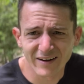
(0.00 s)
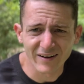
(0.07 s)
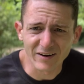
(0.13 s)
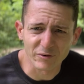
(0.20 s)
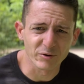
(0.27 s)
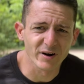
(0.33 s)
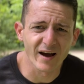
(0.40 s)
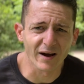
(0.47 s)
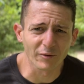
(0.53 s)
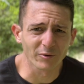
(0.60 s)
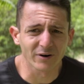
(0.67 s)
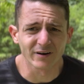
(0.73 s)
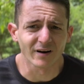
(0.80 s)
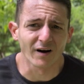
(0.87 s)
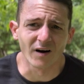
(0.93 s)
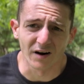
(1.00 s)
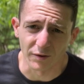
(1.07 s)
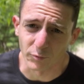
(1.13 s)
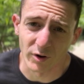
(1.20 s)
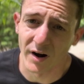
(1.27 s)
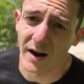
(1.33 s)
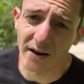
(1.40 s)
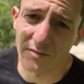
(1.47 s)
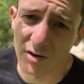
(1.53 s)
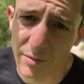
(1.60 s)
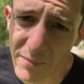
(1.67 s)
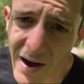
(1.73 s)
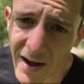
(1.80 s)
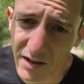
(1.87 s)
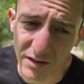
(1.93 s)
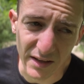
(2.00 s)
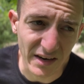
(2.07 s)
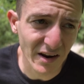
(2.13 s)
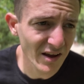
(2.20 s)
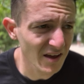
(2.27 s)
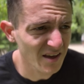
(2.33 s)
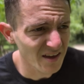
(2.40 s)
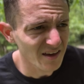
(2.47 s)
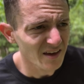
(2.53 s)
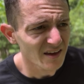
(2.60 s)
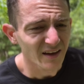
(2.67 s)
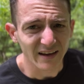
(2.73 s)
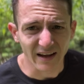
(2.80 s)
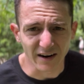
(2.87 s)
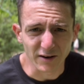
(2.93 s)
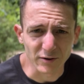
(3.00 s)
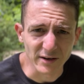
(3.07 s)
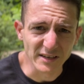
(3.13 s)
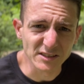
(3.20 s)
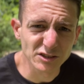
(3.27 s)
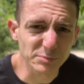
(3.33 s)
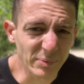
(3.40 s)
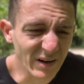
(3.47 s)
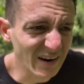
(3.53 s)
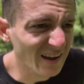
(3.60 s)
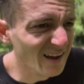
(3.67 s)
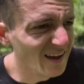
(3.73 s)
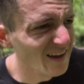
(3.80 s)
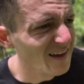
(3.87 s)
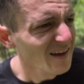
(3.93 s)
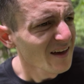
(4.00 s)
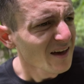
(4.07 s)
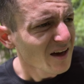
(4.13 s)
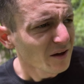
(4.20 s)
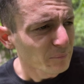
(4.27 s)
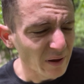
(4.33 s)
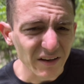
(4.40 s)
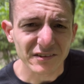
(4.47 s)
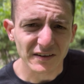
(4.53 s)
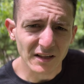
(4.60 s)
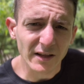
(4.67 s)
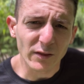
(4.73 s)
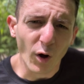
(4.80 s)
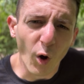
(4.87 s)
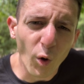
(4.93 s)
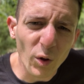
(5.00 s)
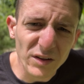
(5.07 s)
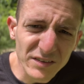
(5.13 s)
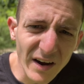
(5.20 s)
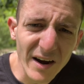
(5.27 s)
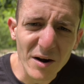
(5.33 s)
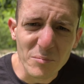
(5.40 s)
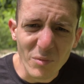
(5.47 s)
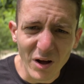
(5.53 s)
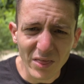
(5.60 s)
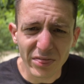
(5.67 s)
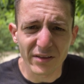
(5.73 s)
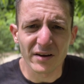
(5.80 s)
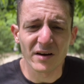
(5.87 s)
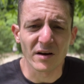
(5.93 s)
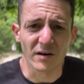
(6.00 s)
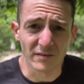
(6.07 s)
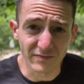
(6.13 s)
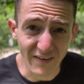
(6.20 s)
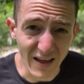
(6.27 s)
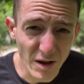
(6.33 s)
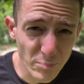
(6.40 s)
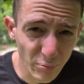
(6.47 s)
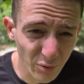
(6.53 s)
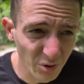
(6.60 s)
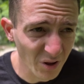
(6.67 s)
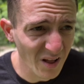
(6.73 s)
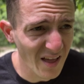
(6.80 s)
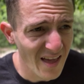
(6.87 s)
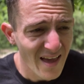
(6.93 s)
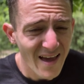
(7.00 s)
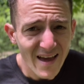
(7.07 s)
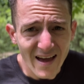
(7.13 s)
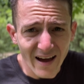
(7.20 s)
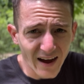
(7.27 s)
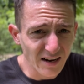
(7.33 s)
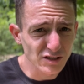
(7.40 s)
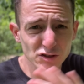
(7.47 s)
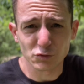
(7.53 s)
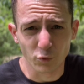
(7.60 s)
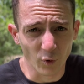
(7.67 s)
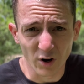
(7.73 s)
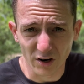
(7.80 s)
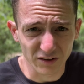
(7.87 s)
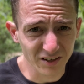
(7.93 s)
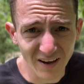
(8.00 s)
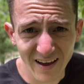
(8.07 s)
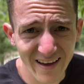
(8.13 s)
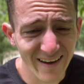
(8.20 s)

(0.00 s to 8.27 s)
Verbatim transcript: We're not we're on we're not even a mile in. Kind of cringe, but basically the whole entire month of April, I just worked.